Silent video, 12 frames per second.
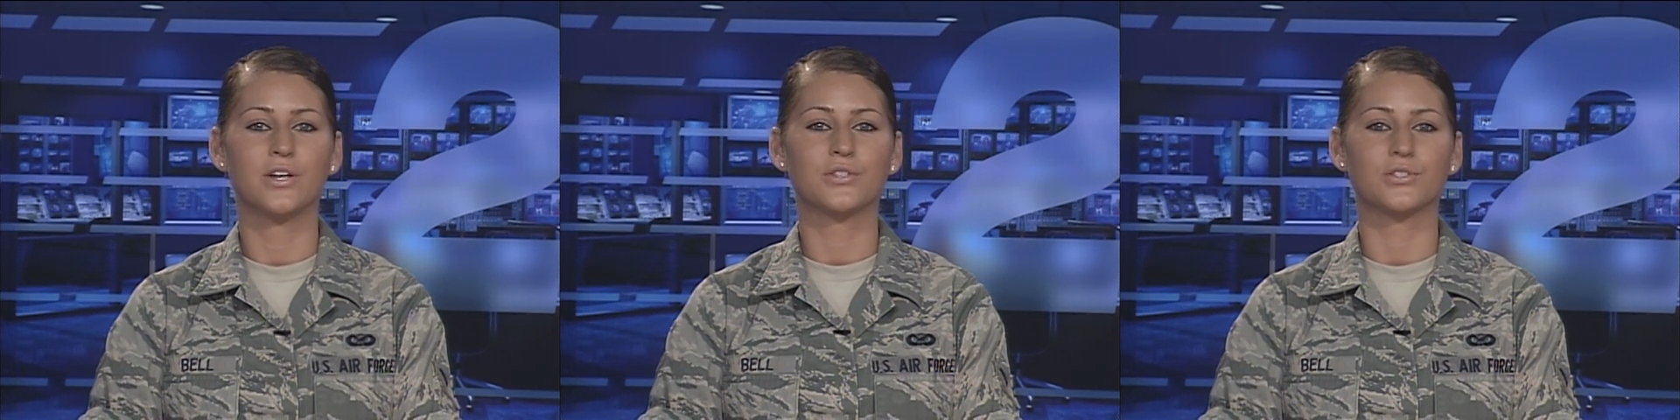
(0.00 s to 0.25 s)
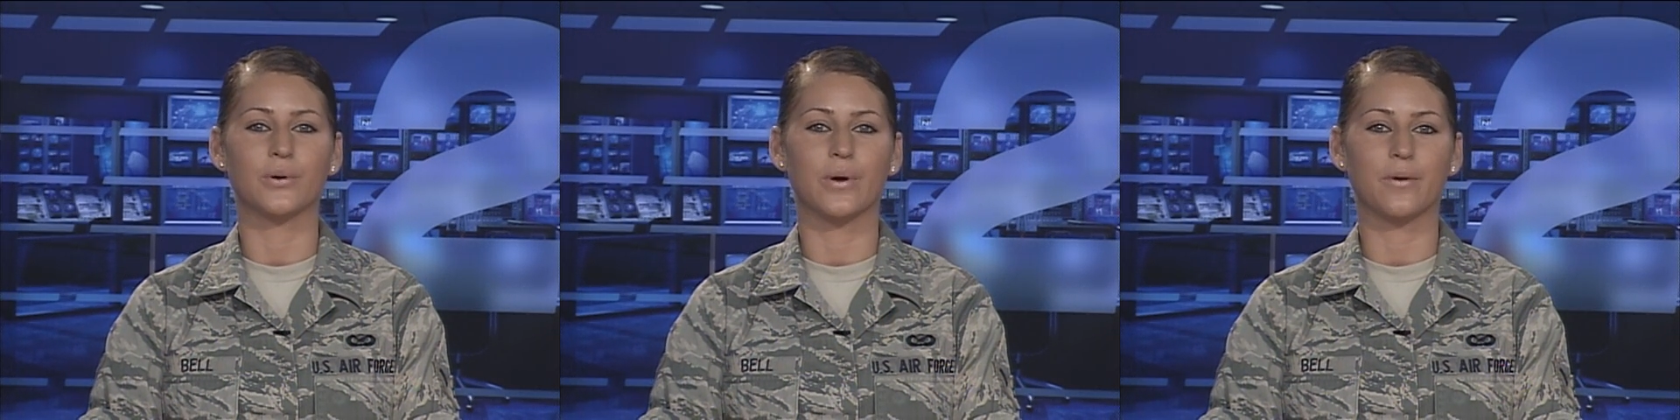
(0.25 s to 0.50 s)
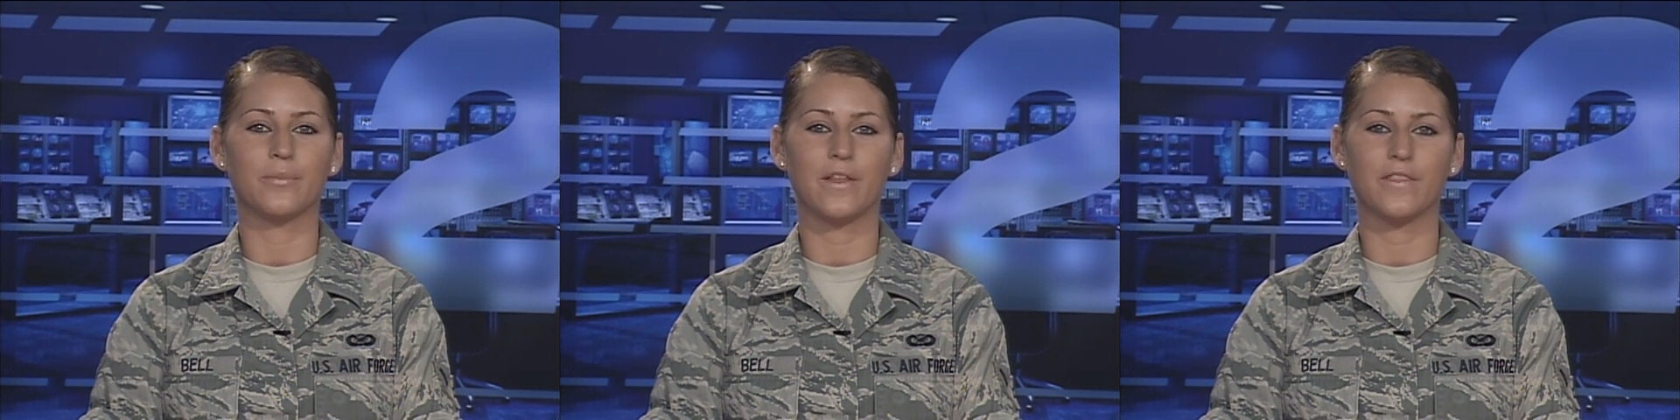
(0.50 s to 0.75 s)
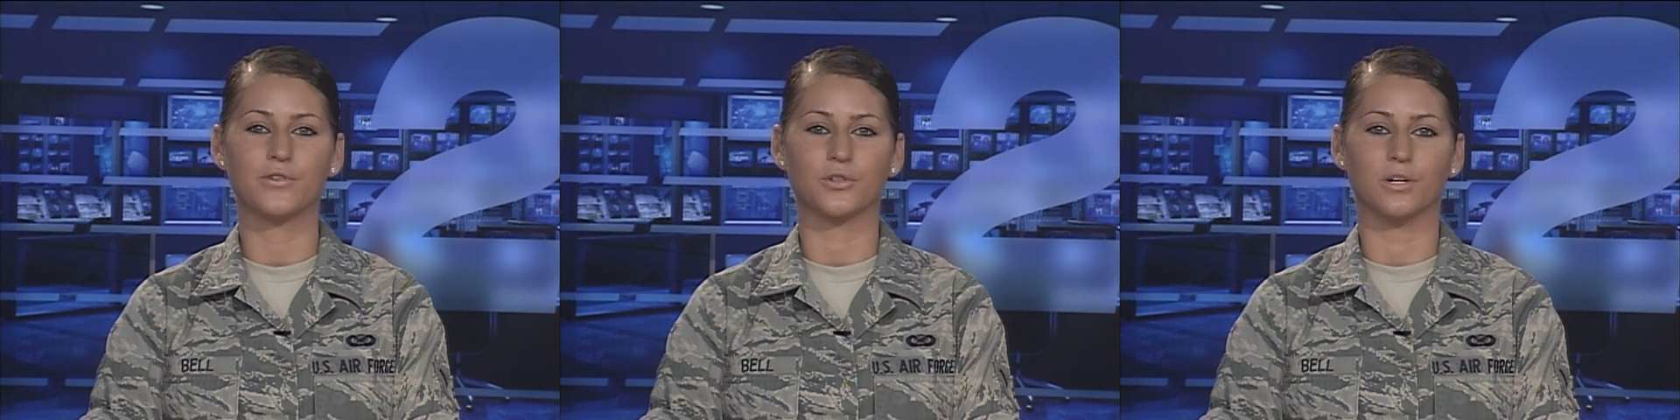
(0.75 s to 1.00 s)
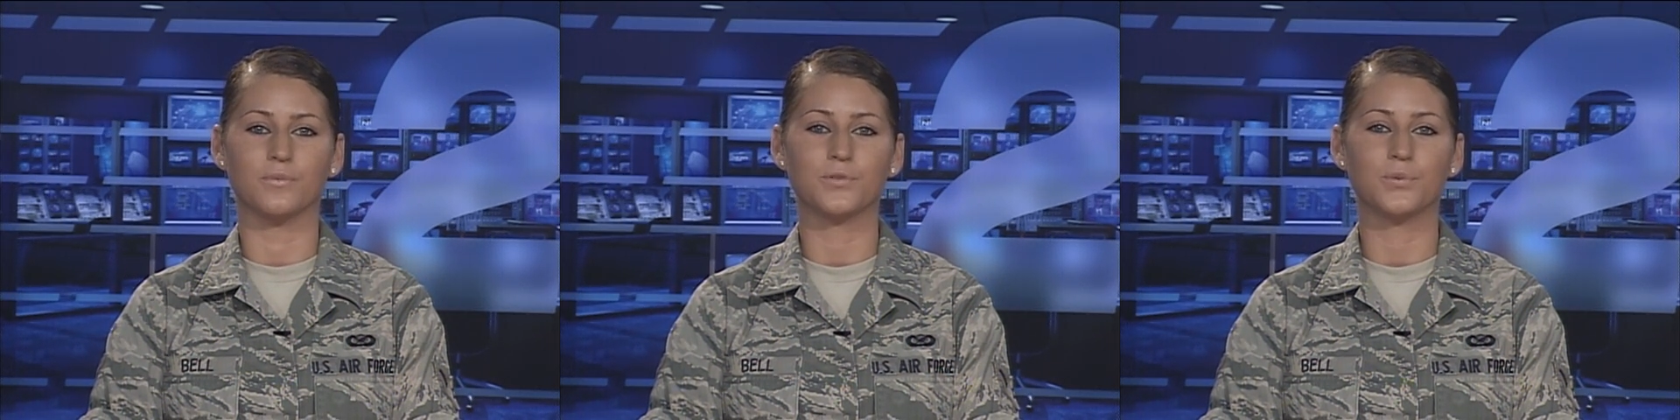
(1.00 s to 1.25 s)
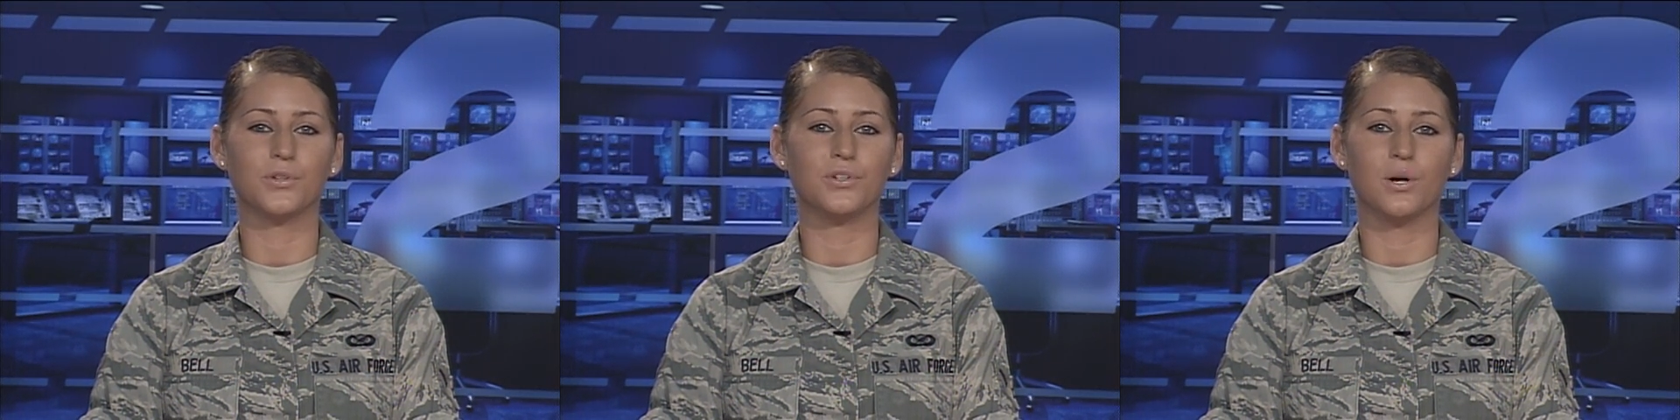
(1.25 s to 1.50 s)
so airmen in the dorms
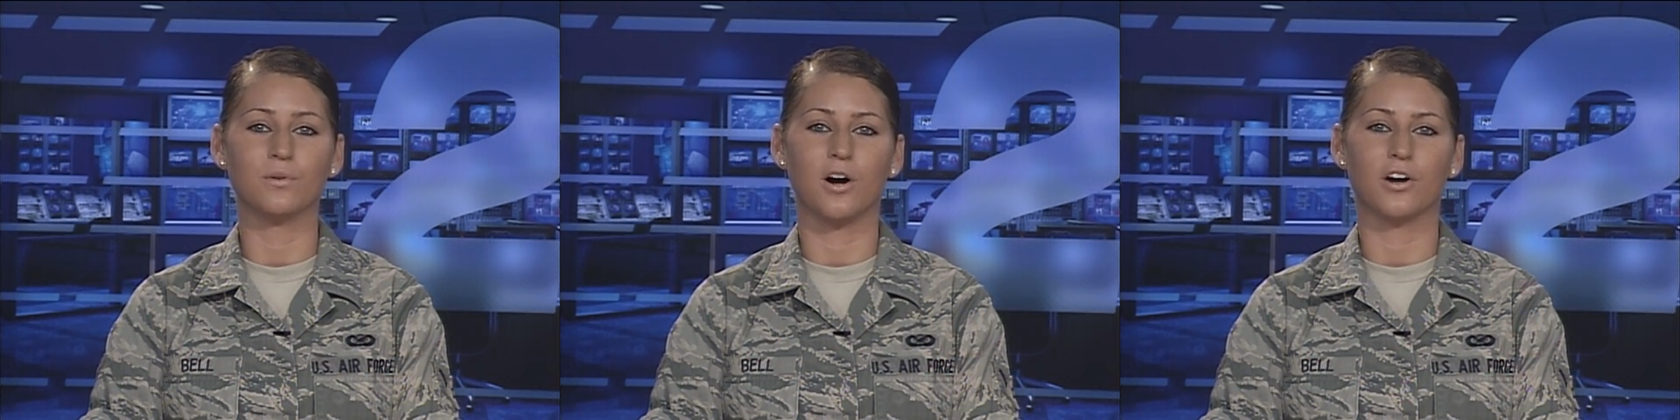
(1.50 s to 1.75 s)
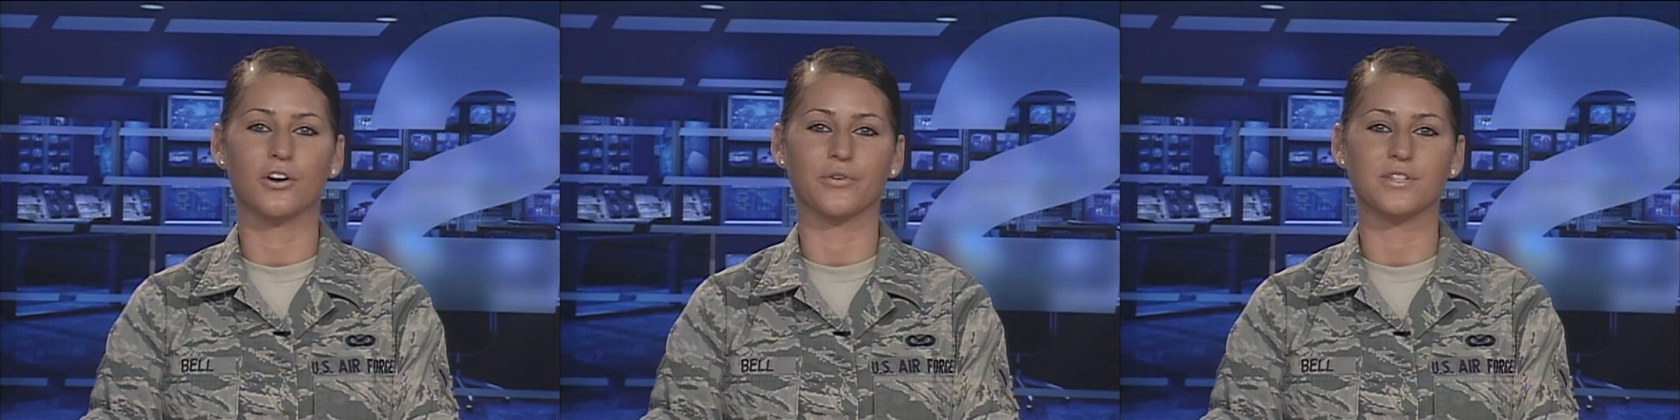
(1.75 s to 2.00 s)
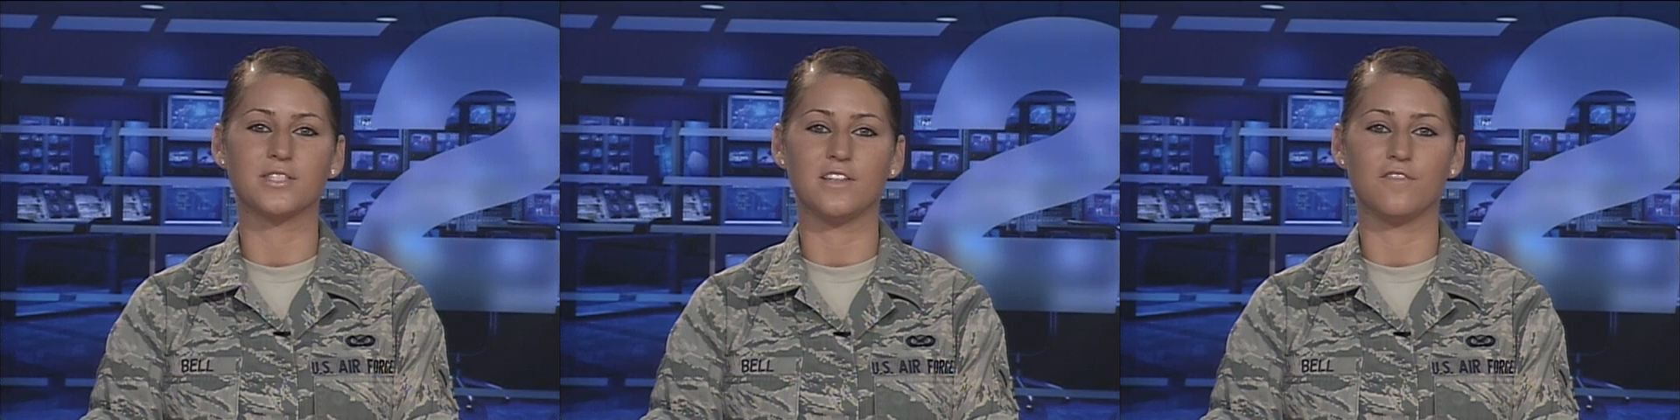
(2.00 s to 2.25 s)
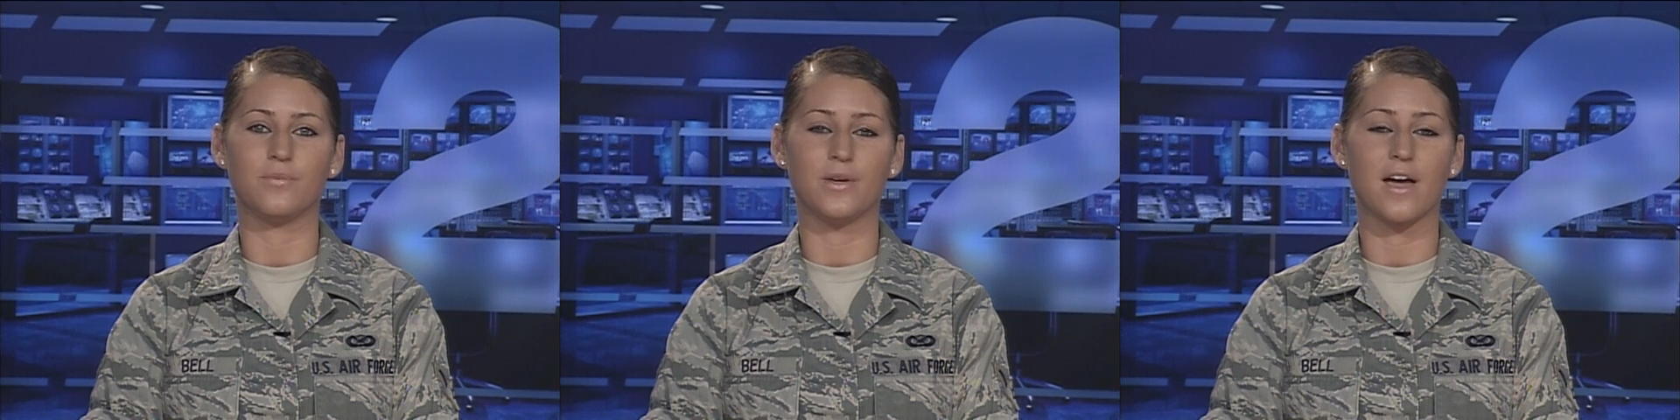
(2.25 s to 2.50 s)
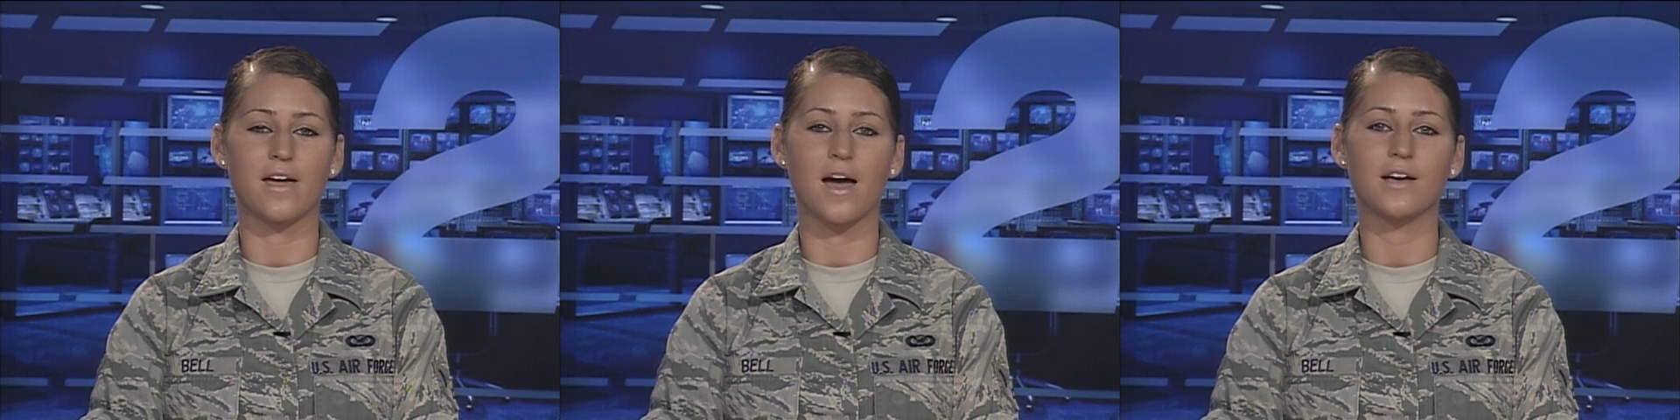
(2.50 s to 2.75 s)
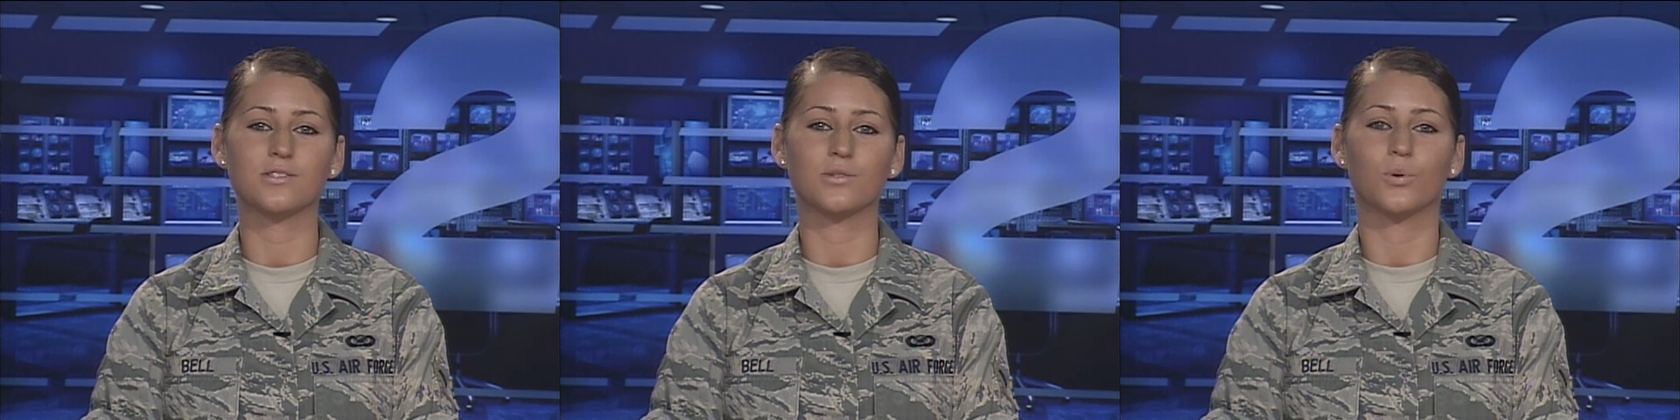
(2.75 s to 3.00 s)
will no longer receive BAS